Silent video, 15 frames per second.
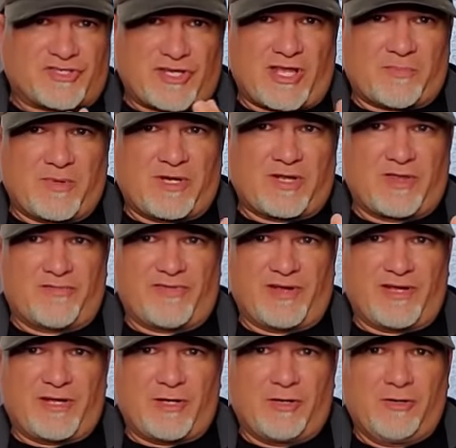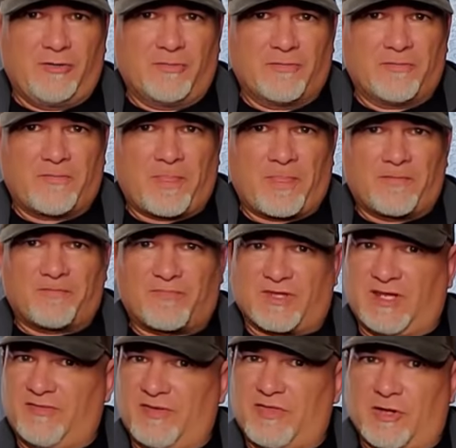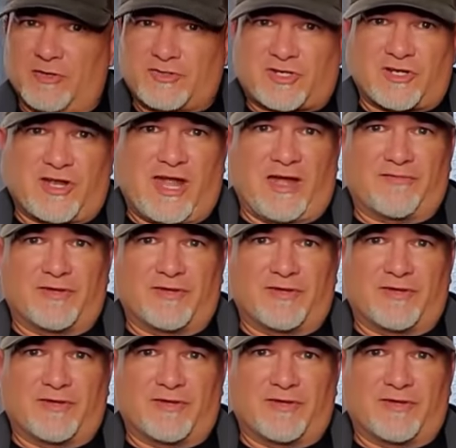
segment of the video, even those can have